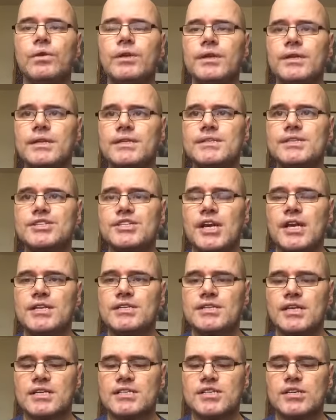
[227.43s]
you need to change
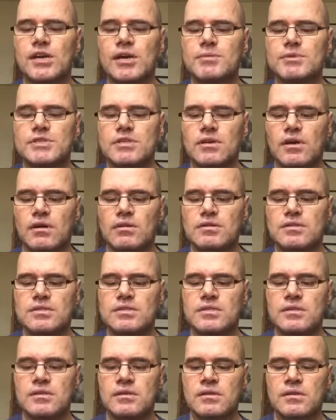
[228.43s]
those time slots.
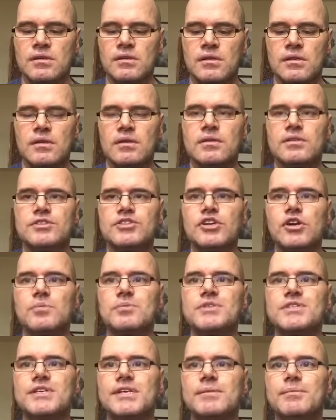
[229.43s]
Top
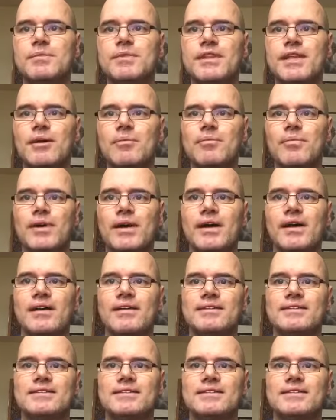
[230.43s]
tip number